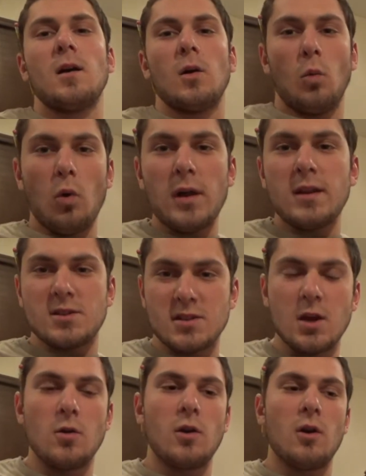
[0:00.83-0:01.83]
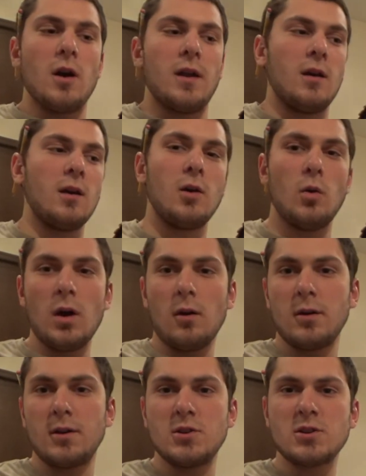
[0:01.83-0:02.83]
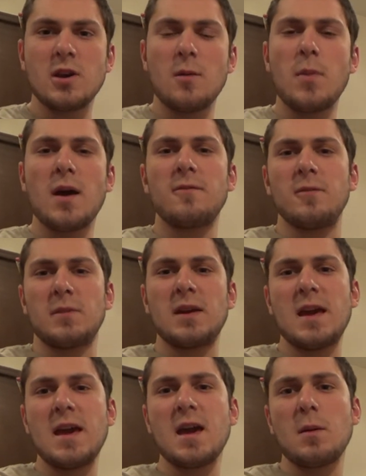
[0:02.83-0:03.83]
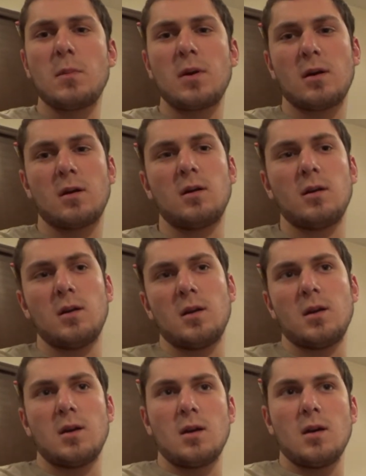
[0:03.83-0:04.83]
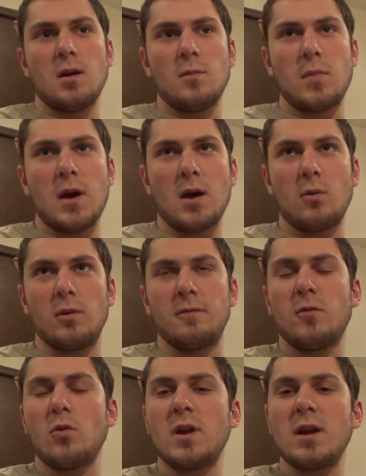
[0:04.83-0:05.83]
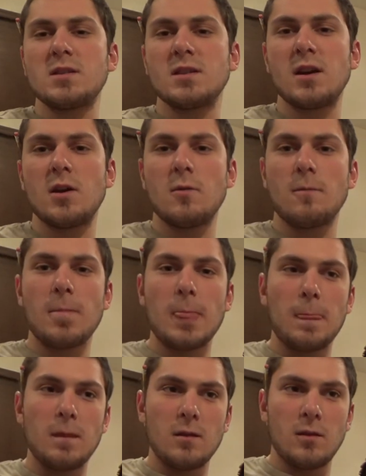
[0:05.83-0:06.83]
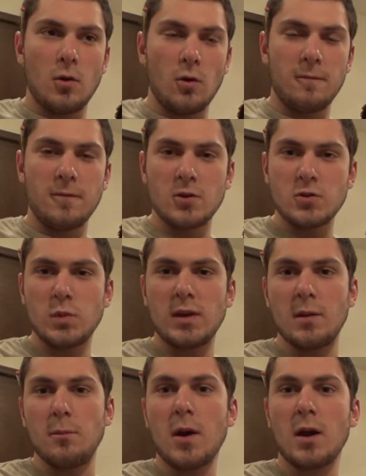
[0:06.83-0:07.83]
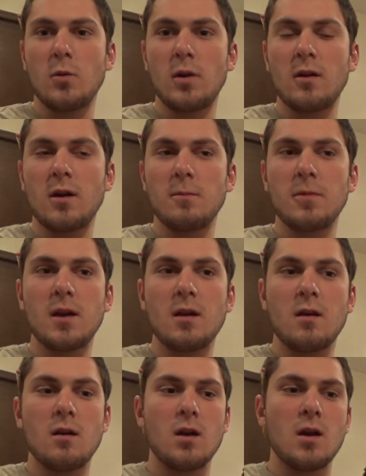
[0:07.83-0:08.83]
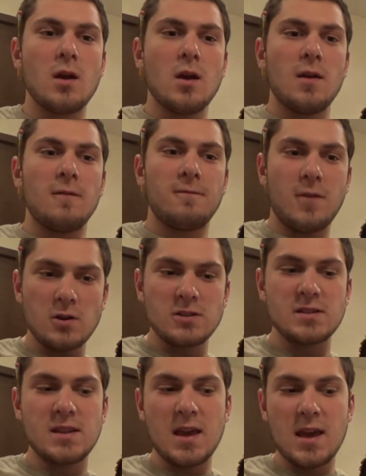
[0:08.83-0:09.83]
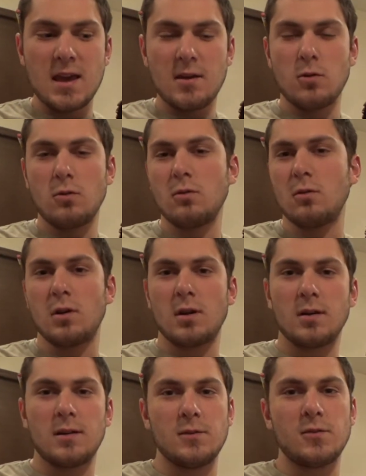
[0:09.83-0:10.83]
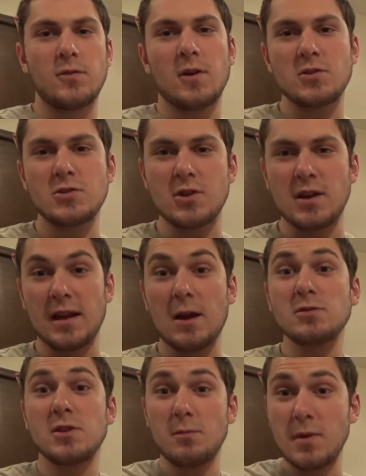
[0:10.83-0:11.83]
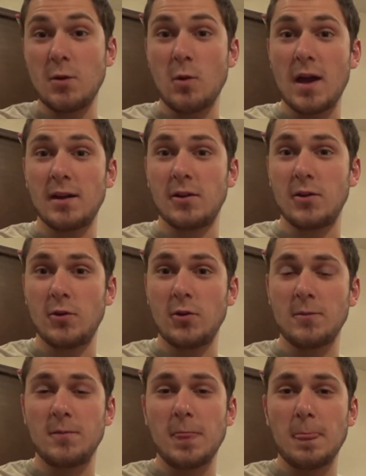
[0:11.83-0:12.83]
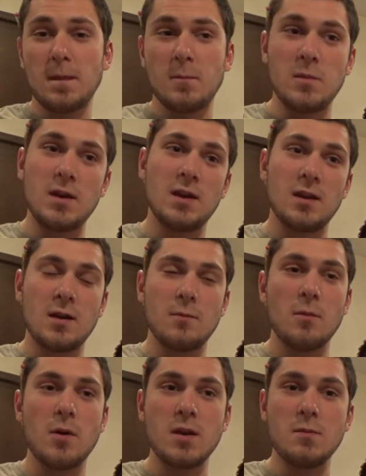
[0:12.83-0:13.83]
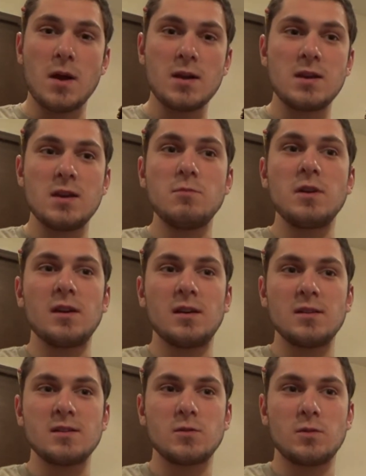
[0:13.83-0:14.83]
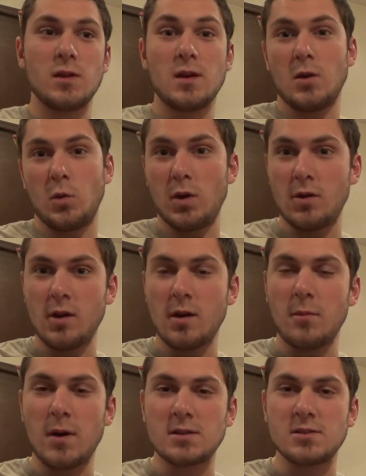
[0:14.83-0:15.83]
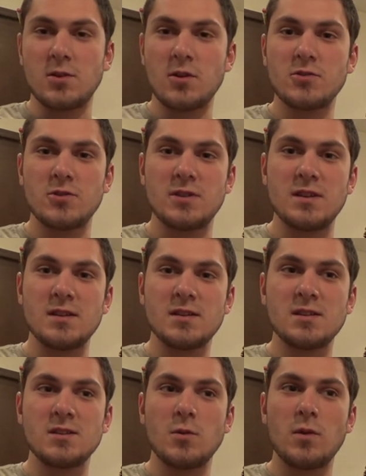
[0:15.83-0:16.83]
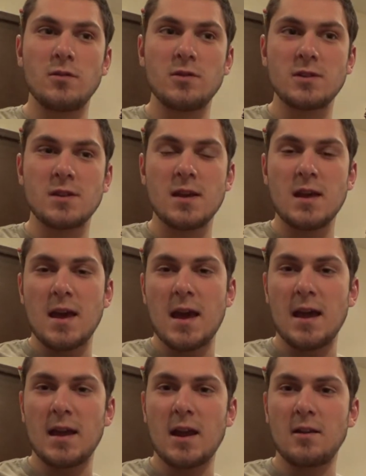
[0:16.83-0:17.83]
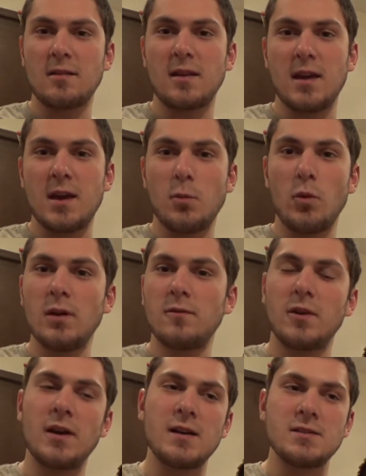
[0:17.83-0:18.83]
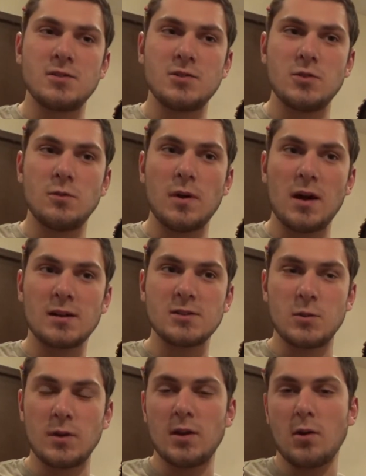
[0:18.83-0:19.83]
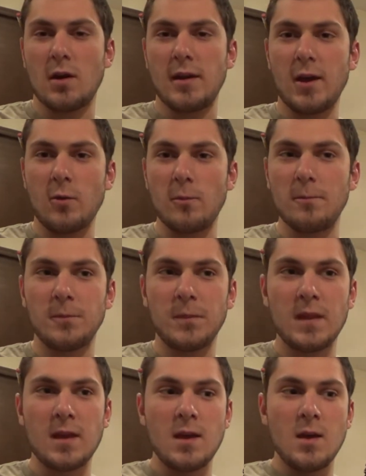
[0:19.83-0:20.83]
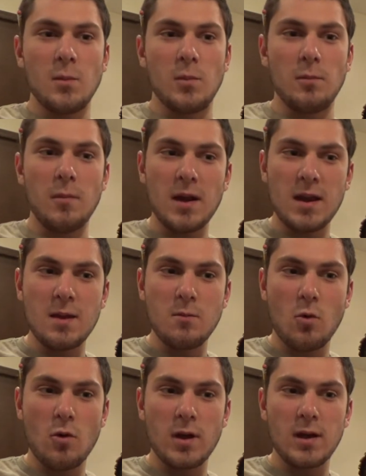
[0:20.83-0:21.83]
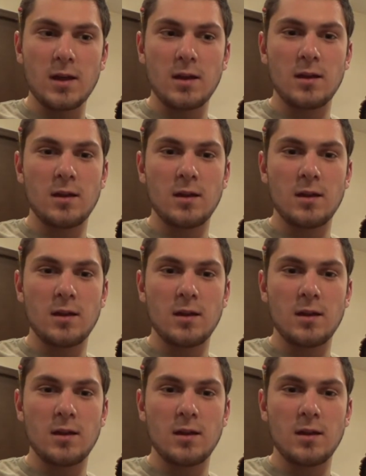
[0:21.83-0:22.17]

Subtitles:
What is going on? Well, just got back from camp about, 4 days ago. The whole first week of buck we were up there. First day, whew, it was frustrating. I was on meat wagon crew, me and my buddy Mikey, because we already got bucks in archery season, so we were just hanging out at the camp waiting for guys to shoot bucks so we'd go out and help them. But Monday morning,